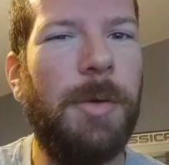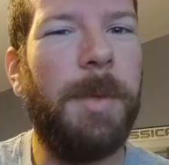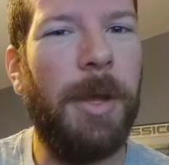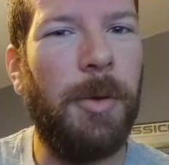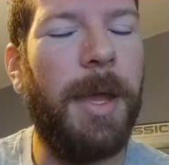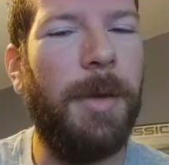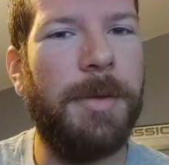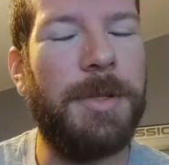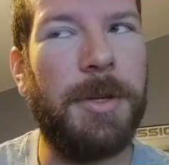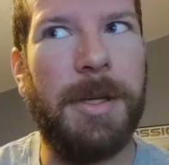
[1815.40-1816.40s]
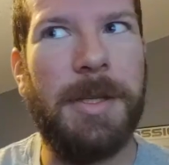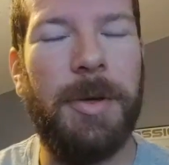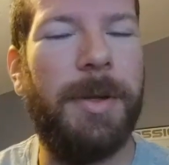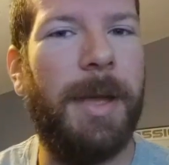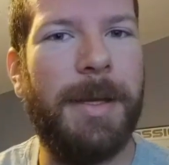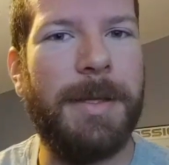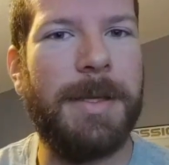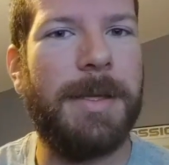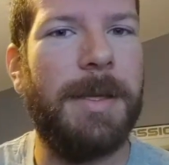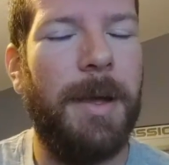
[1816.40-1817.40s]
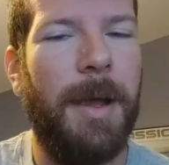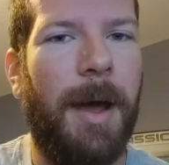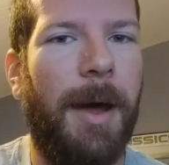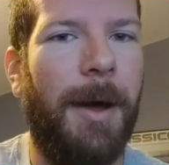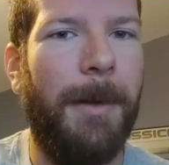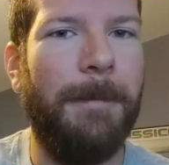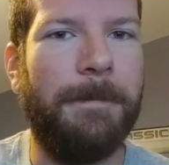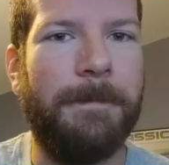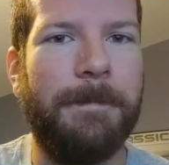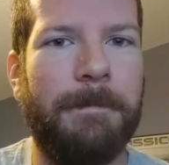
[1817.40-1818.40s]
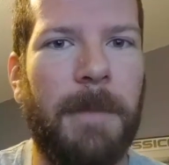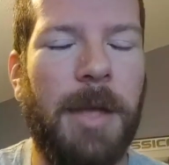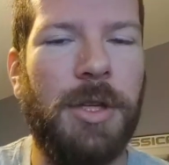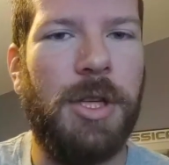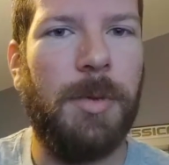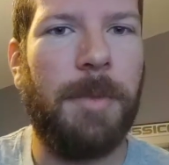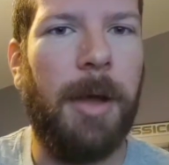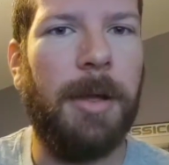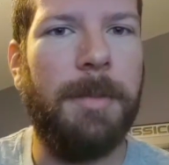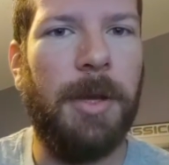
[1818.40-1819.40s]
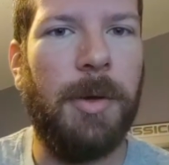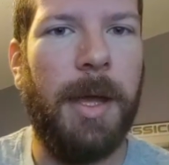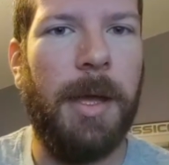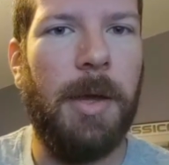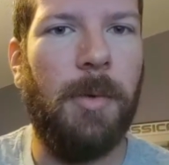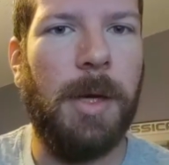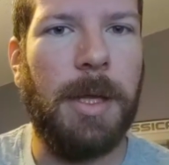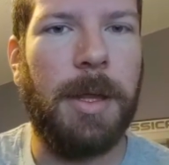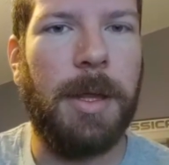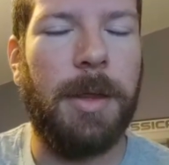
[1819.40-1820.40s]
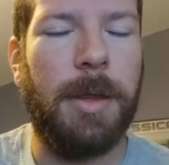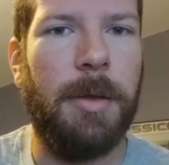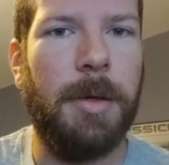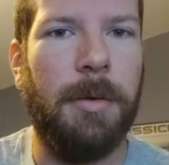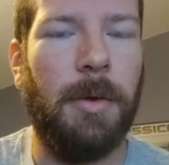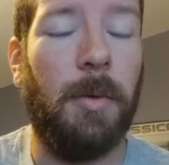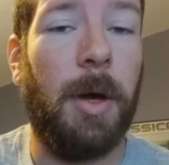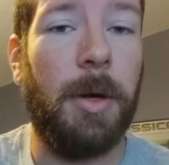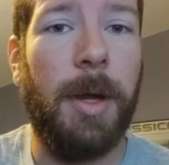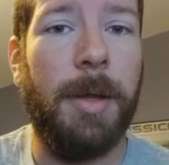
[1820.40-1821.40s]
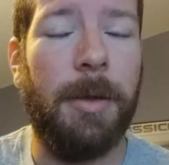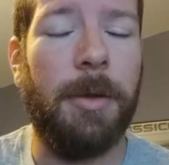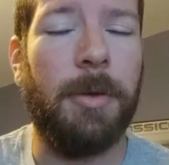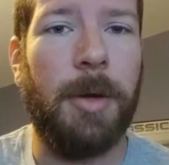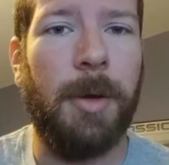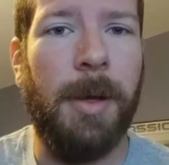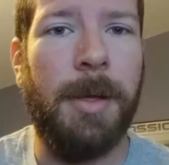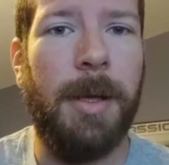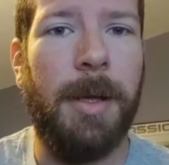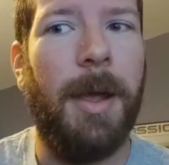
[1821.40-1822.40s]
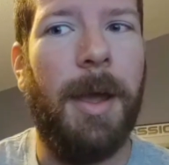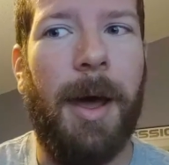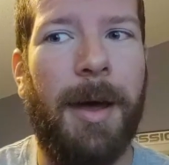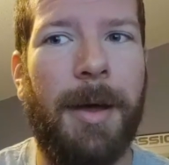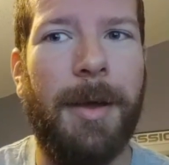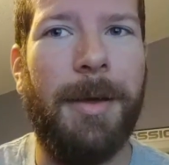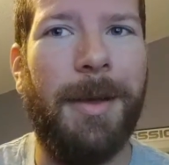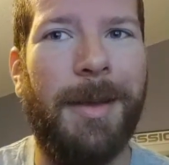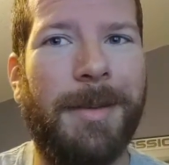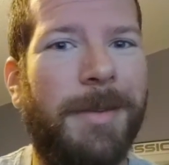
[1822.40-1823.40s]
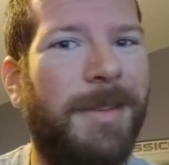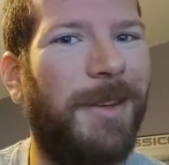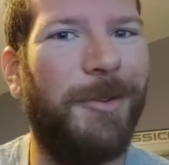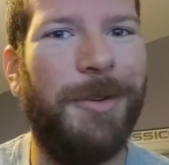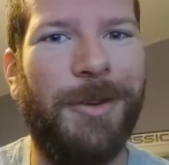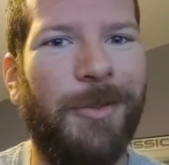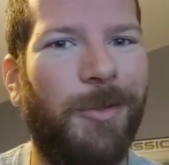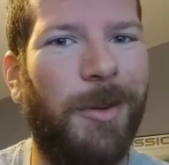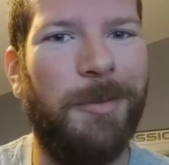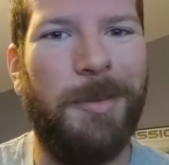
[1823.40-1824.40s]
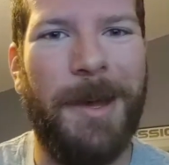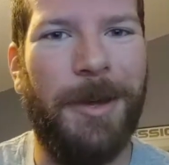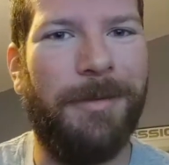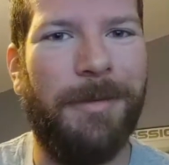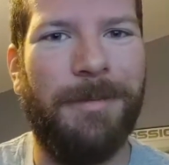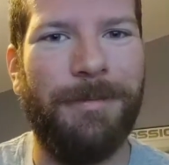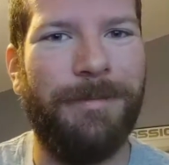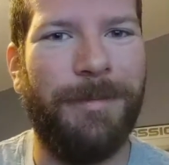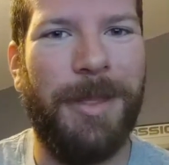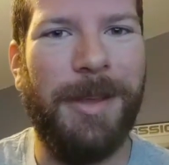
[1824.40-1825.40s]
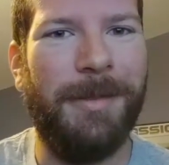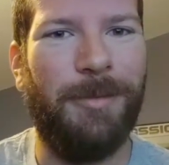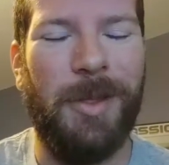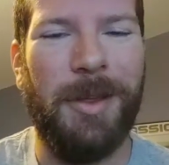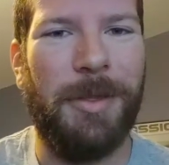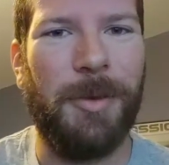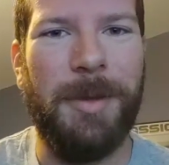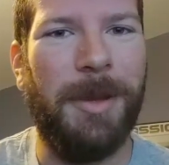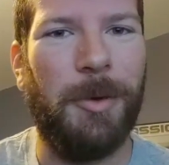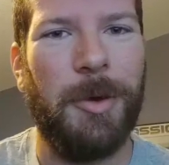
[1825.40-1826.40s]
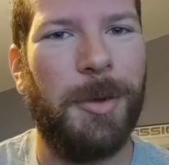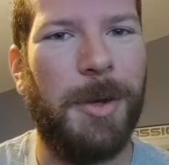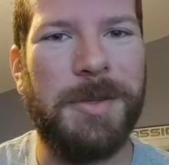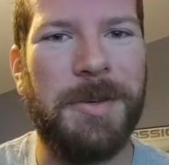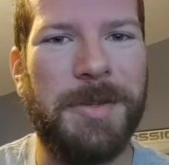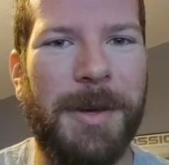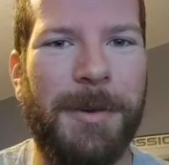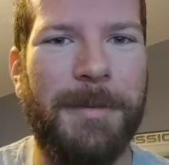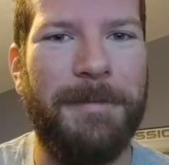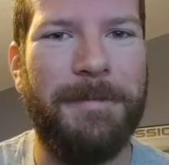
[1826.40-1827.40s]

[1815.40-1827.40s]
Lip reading: would be okay with Journey to Atlantis, and she would probably be okay with the water ride, the other water ride. I don't know about the three big roller coasters though.